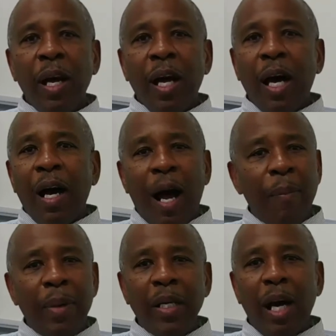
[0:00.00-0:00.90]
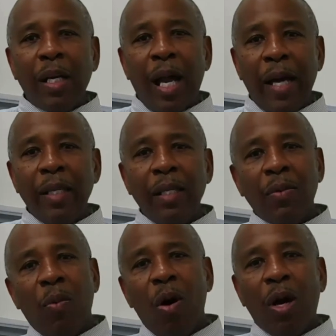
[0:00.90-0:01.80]
I may not like it
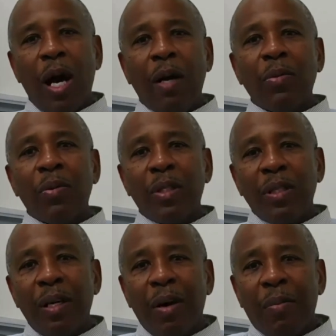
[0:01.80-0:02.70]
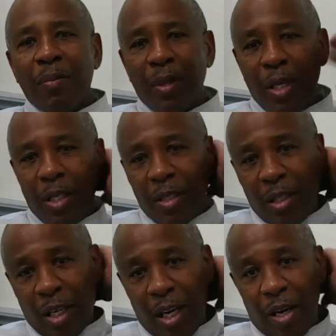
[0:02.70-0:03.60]
and walk out with
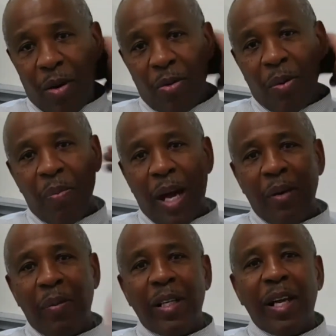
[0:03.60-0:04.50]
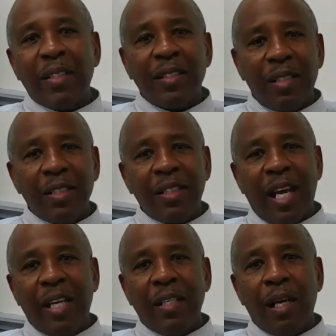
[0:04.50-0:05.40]
the hair on the back of my neck
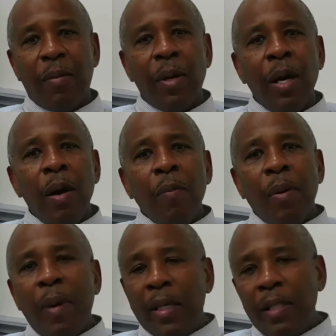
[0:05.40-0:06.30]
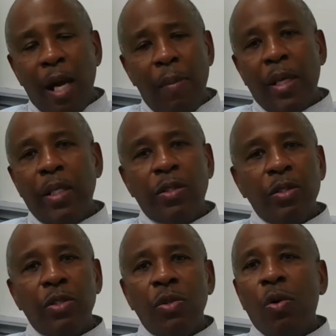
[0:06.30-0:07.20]
standing up, but by the time I get to
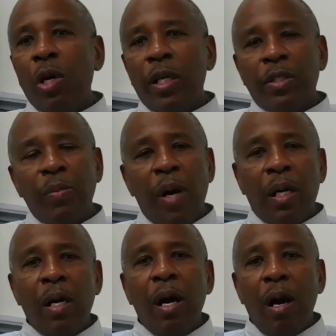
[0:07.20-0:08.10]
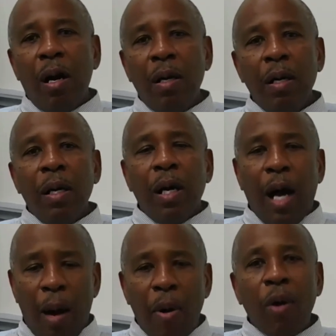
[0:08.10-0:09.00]
the door or get to my car,
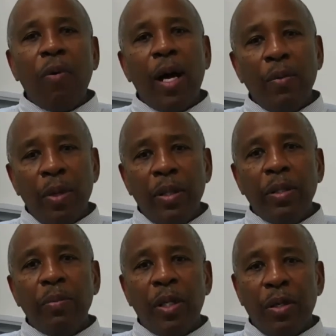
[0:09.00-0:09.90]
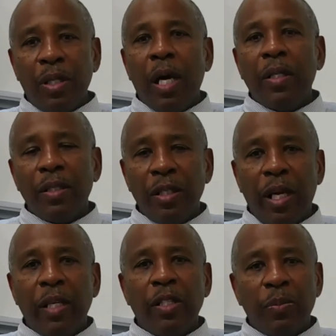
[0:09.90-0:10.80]
I'm all right with it because I
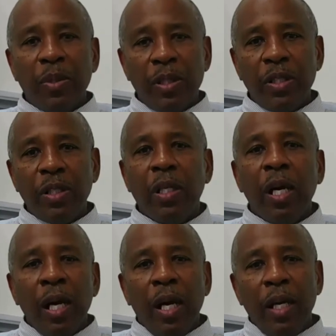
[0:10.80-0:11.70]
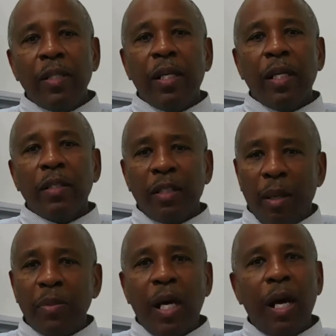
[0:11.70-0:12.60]
understand his position. And then
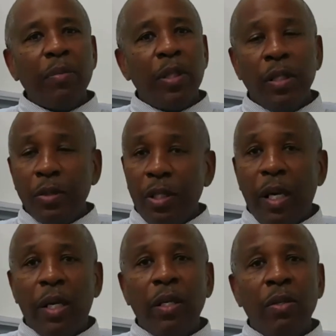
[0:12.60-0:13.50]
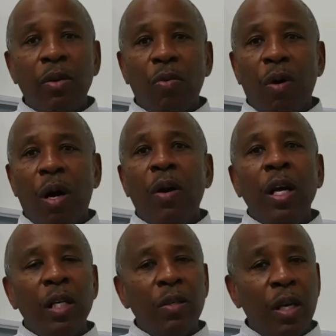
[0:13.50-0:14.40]
sometimes he'll say,
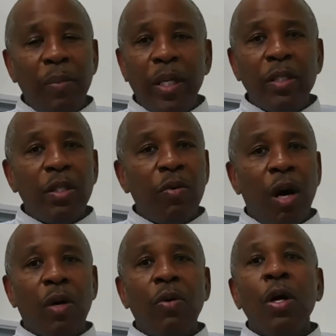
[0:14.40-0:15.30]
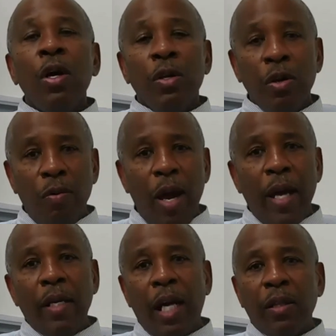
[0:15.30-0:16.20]
Ron, he'll come in and say, Ron, you're
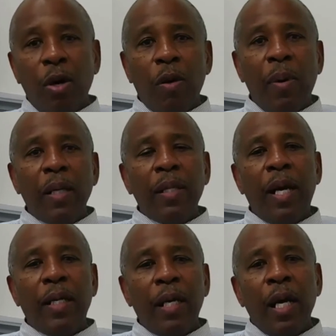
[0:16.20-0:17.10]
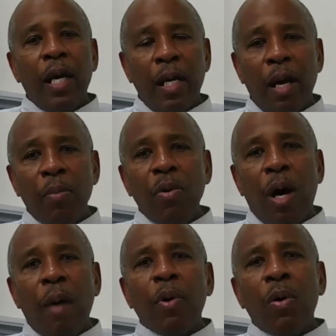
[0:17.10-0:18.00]
right. I thought about that, and I'm
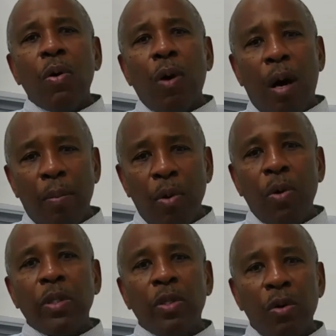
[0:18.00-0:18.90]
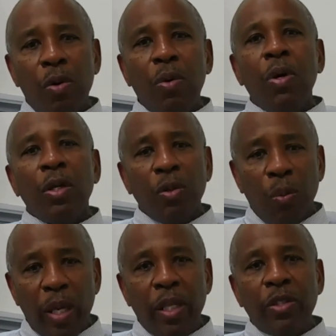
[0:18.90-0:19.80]
going to go the
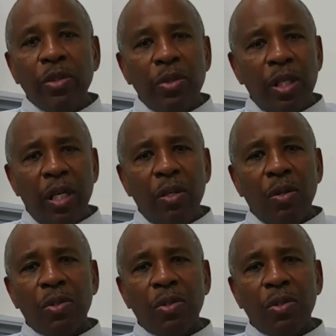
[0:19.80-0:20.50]
way that you said to go.